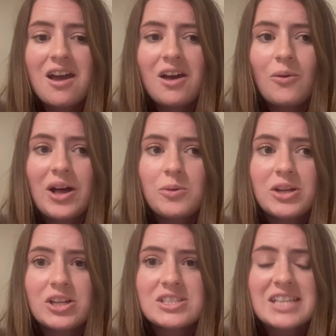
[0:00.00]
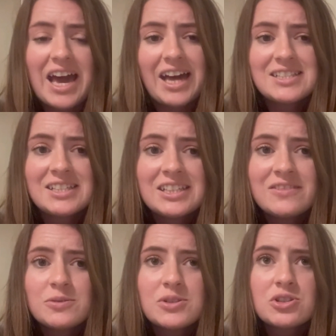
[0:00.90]
While we are sad to leave
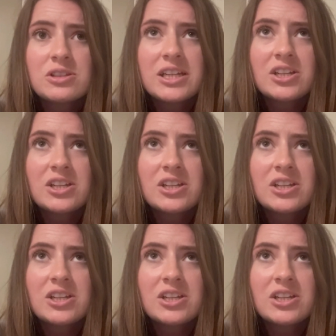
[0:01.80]
Switzerland,